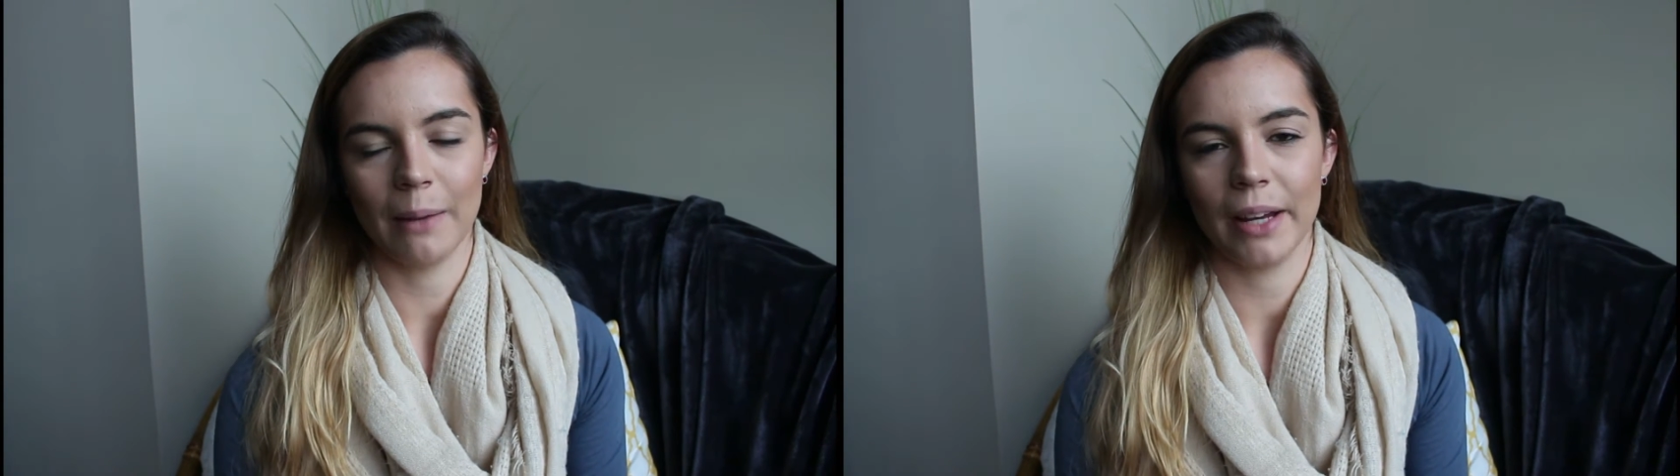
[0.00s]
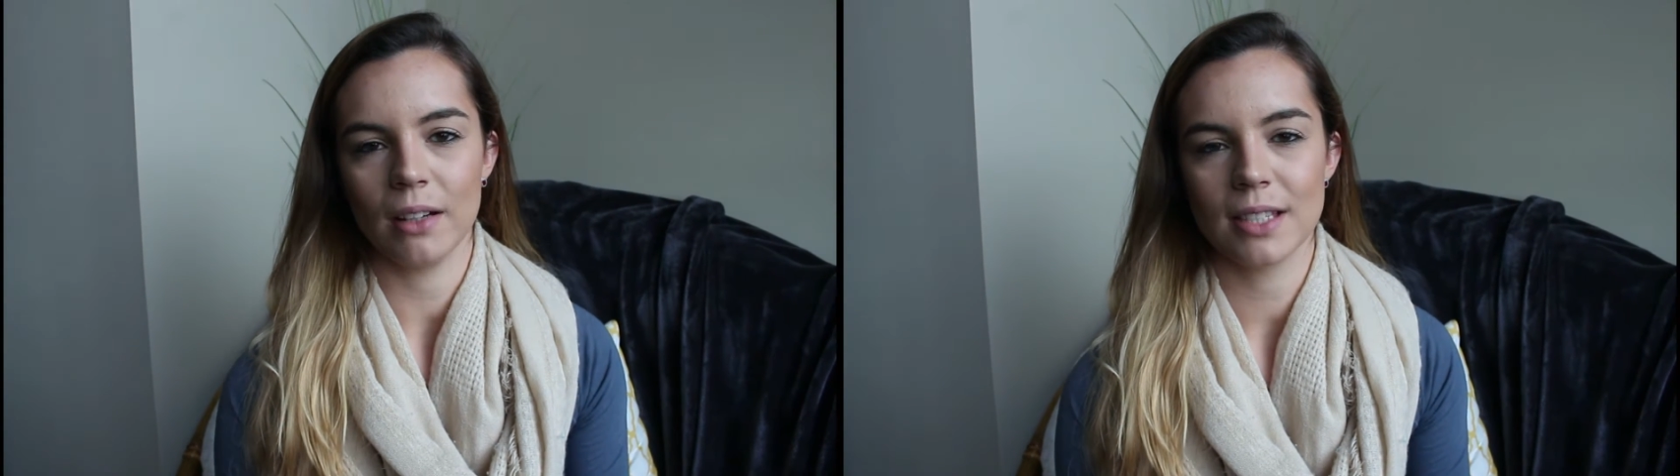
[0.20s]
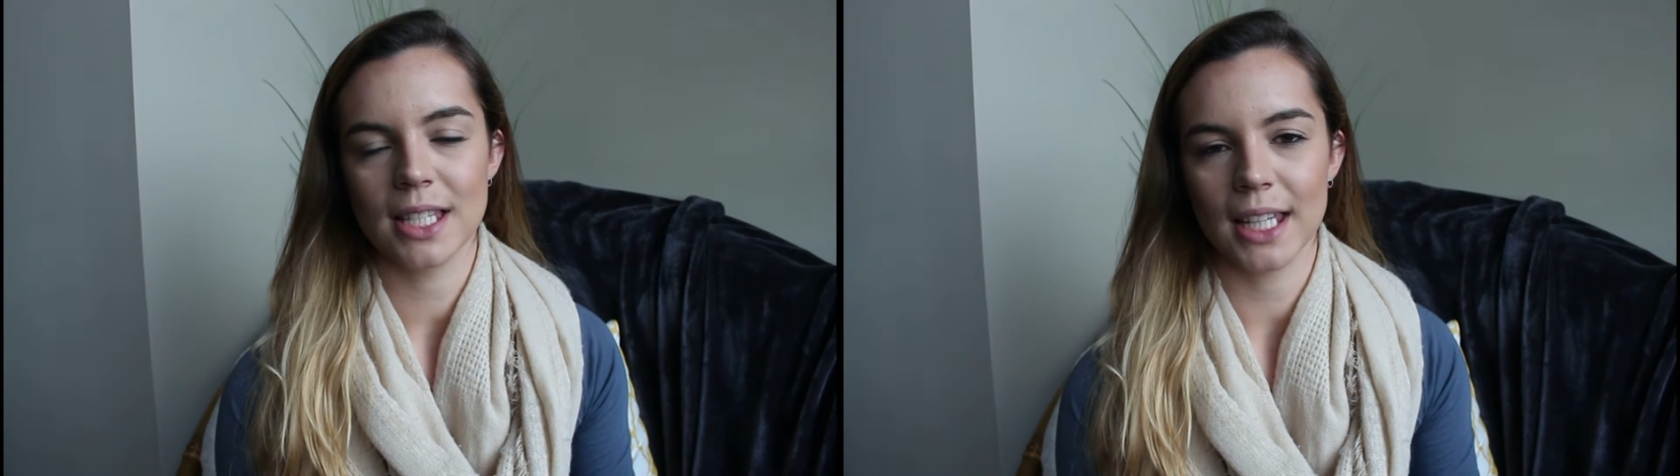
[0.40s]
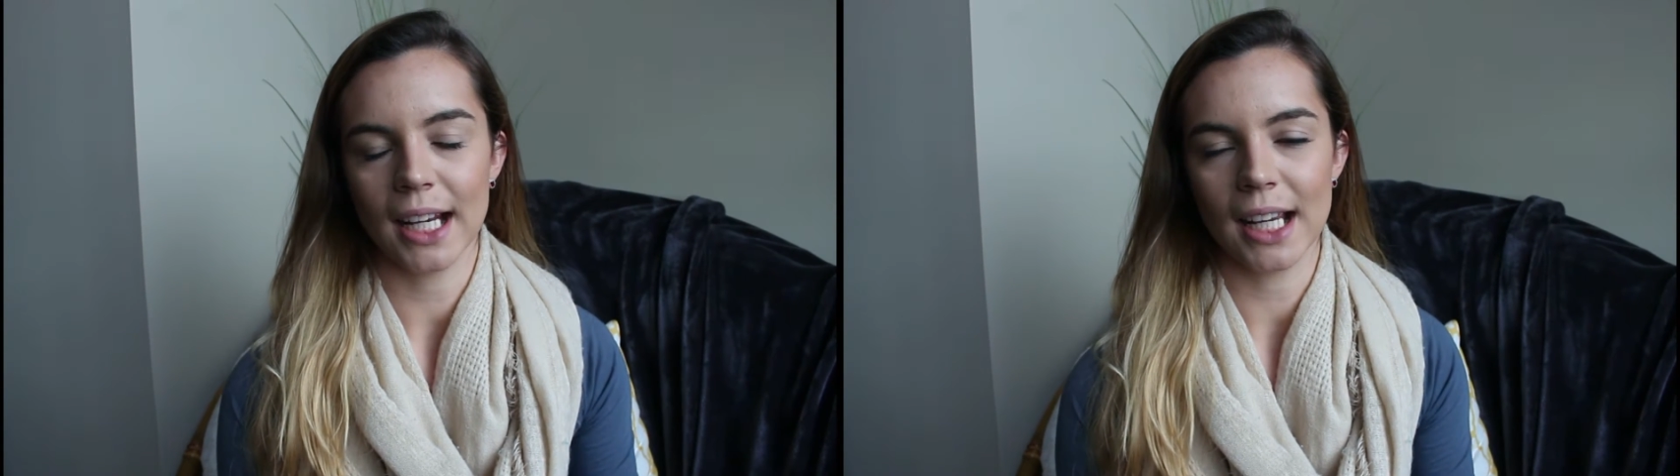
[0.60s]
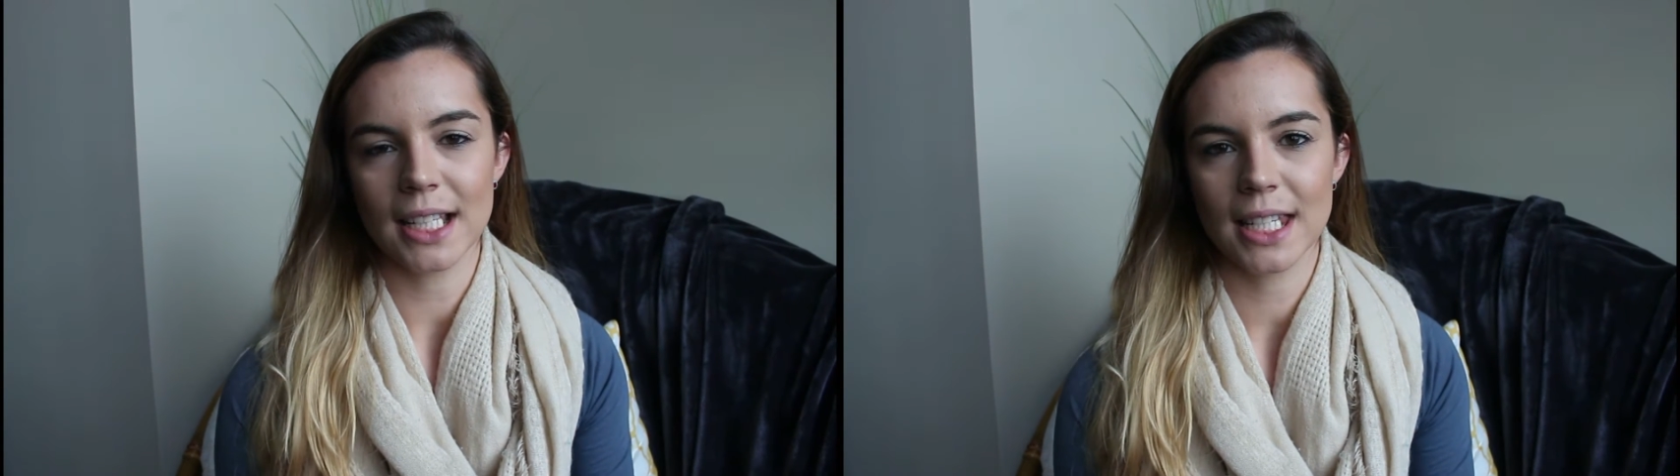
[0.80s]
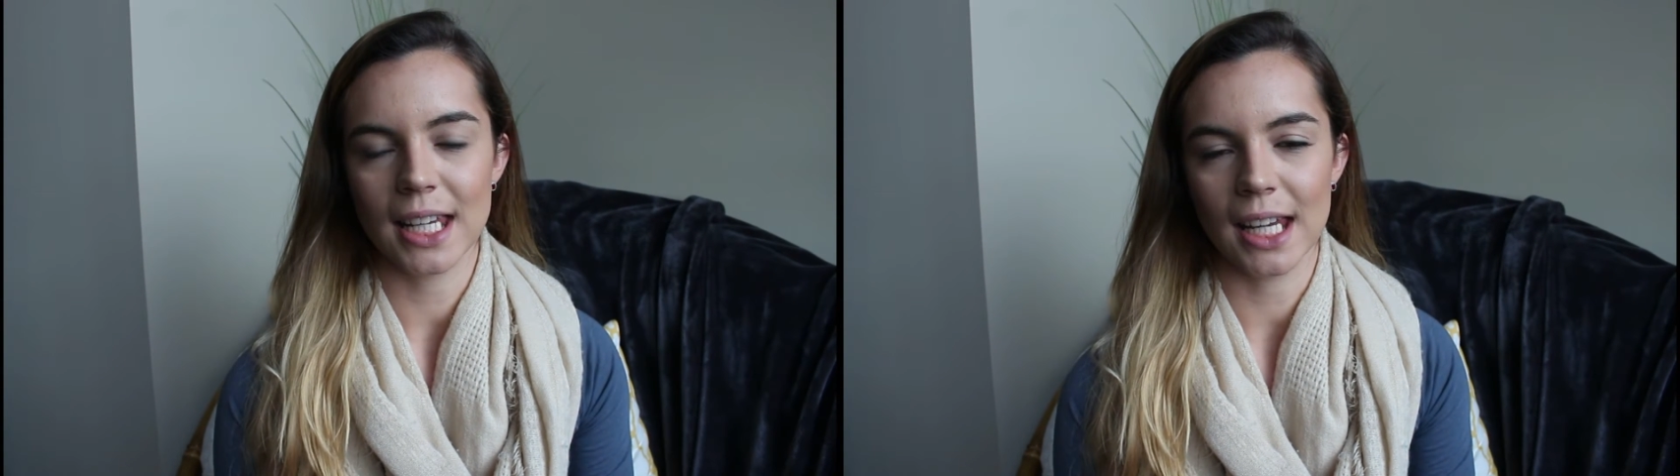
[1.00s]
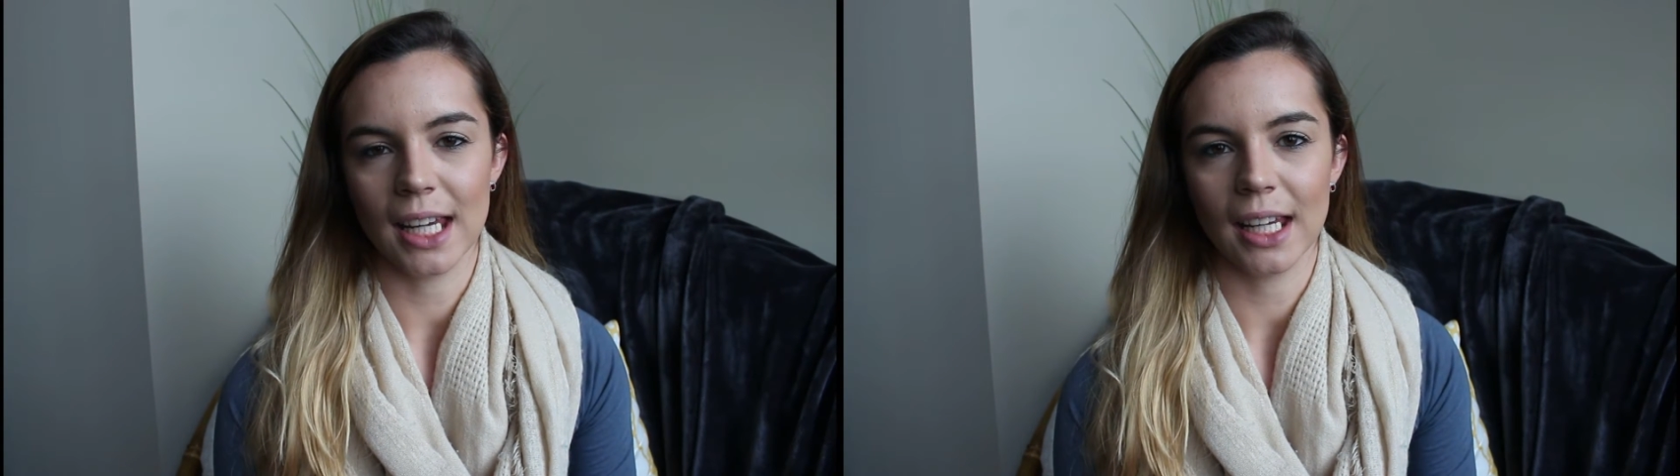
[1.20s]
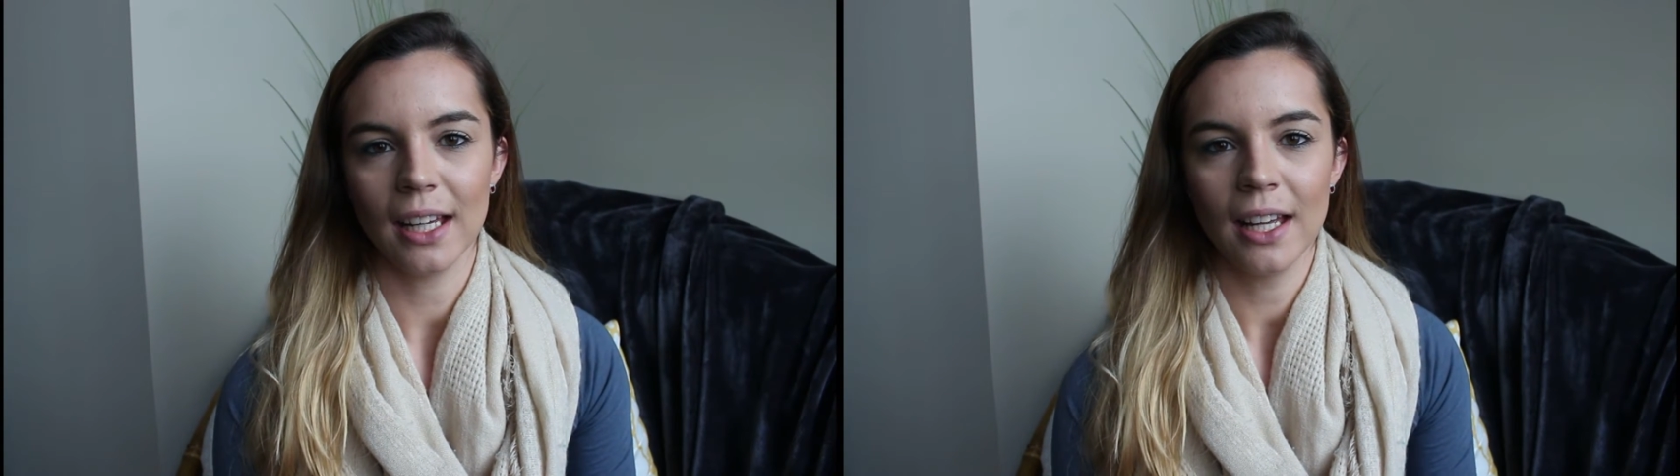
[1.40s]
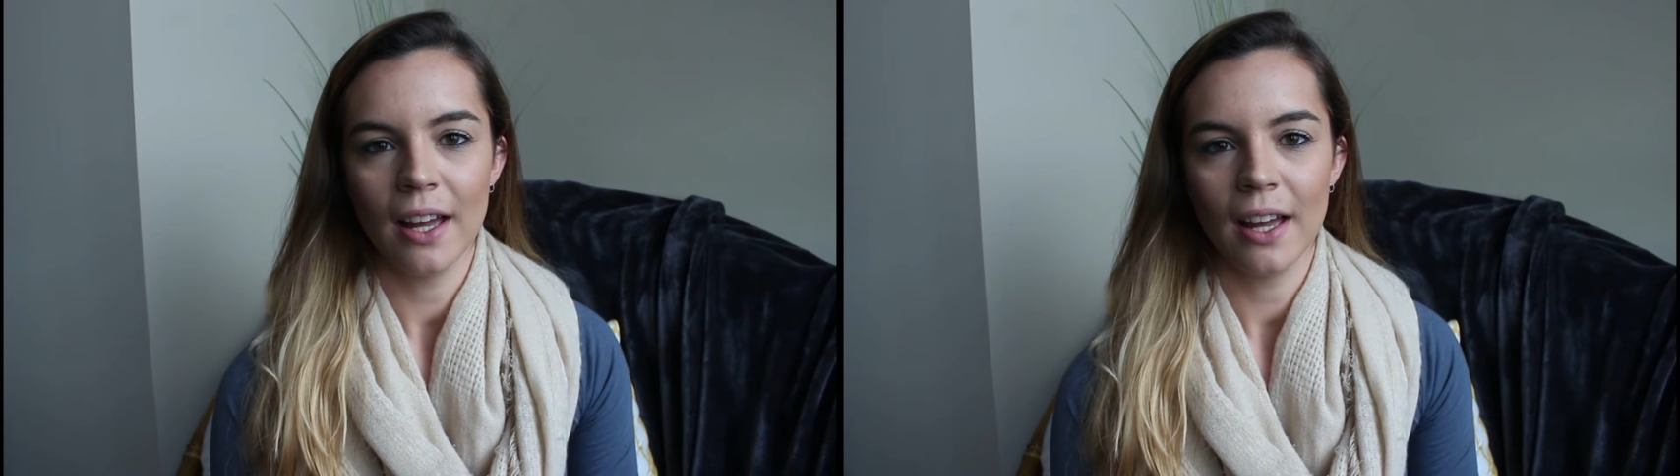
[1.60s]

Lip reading: about skinny tea